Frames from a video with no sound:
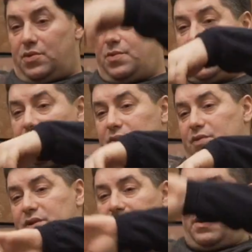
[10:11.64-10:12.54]
On the other
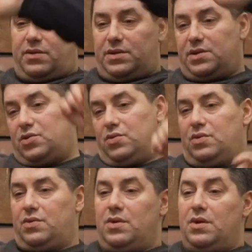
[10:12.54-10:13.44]
hand, it's a thing
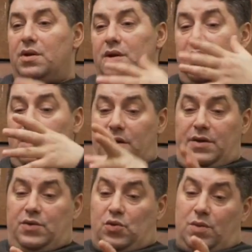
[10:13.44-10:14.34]
that may help you to
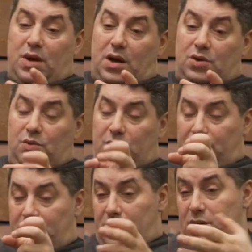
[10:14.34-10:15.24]
protect yourself.
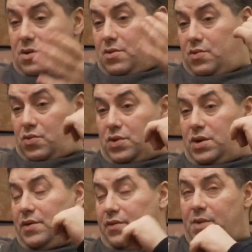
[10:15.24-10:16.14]
Even when you
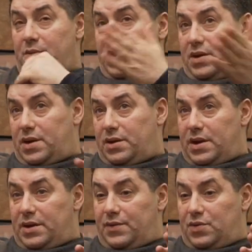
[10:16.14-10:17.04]
are facing
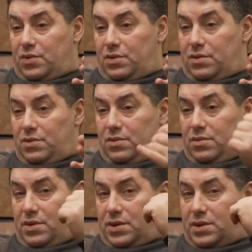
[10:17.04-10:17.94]
the person